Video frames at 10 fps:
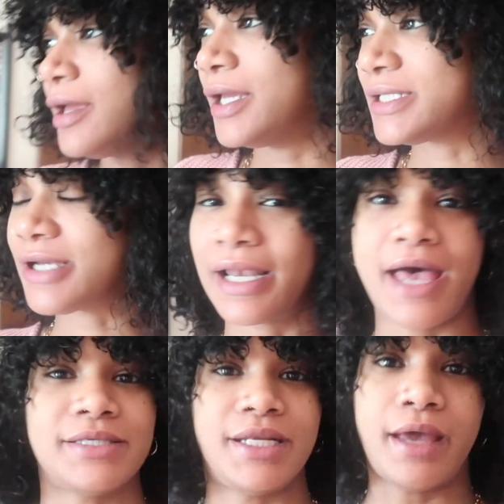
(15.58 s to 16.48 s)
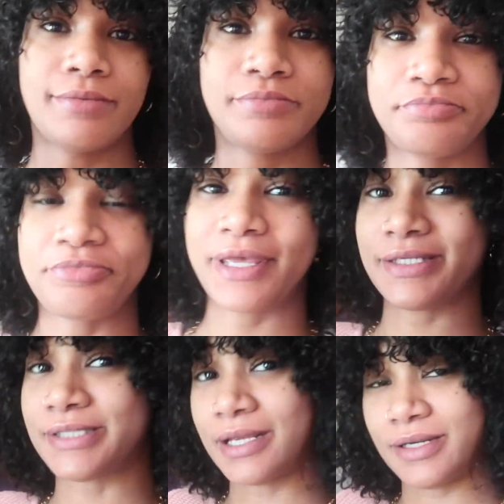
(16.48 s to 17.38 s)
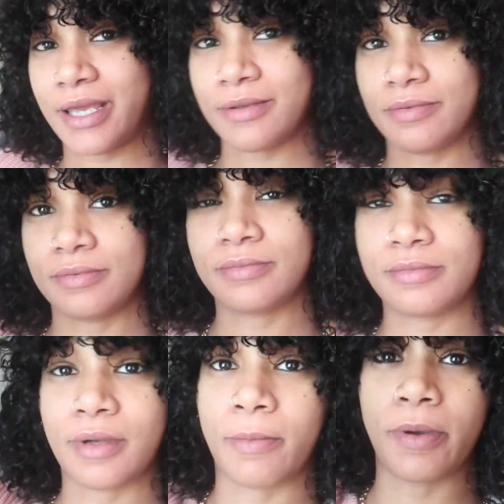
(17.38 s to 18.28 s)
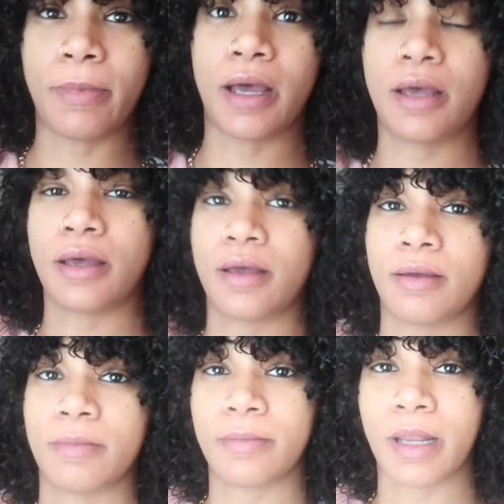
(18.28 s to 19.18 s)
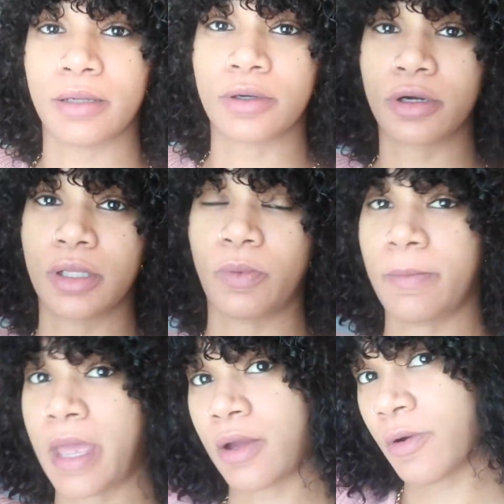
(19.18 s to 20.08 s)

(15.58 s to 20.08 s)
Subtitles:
It's our last day. It's Sunday. I put my my little curly wig back